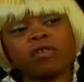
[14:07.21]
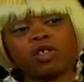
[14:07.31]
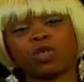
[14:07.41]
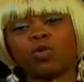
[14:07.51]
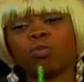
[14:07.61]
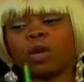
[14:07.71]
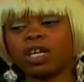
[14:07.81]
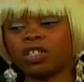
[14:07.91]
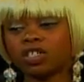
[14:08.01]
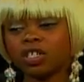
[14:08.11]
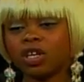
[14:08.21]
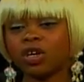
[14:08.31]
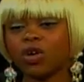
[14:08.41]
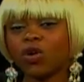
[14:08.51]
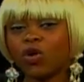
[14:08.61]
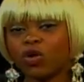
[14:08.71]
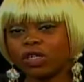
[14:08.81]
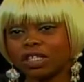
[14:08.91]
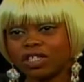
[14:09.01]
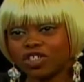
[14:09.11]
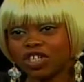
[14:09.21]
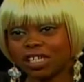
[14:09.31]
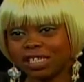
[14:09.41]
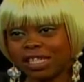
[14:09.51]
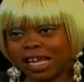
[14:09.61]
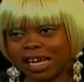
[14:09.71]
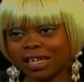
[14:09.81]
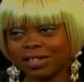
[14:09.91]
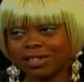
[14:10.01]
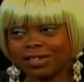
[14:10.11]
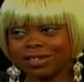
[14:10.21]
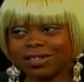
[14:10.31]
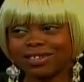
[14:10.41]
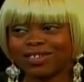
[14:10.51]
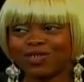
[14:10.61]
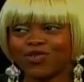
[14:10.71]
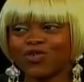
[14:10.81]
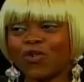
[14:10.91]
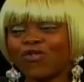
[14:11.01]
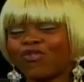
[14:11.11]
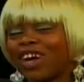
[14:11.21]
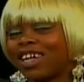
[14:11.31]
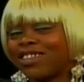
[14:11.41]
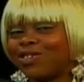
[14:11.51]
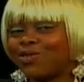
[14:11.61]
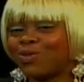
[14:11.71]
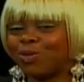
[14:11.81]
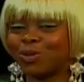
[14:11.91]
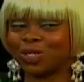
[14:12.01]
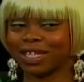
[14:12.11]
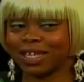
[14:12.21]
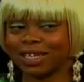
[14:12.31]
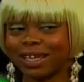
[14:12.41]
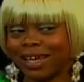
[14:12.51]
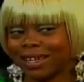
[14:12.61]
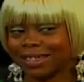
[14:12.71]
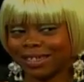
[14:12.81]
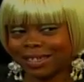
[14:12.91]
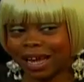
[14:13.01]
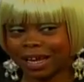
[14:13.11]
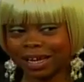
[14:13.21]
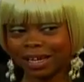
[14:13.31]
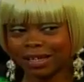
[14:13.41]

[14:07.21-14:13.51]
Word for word: it so much, or is it just that you don't find the new music as exciting?